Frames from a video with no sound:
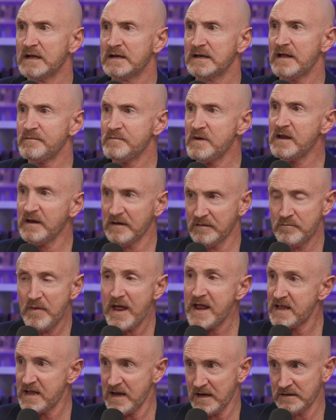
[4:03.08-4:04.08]
let me
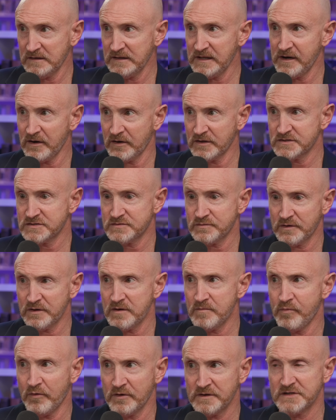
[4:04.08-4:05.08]
make it clear. It's really
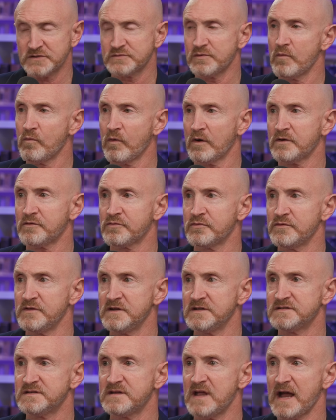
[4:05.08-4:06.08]
important as we work through
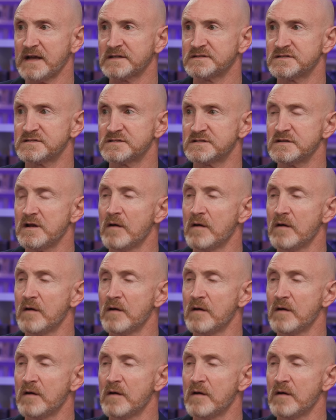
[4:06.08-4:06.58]
these texts.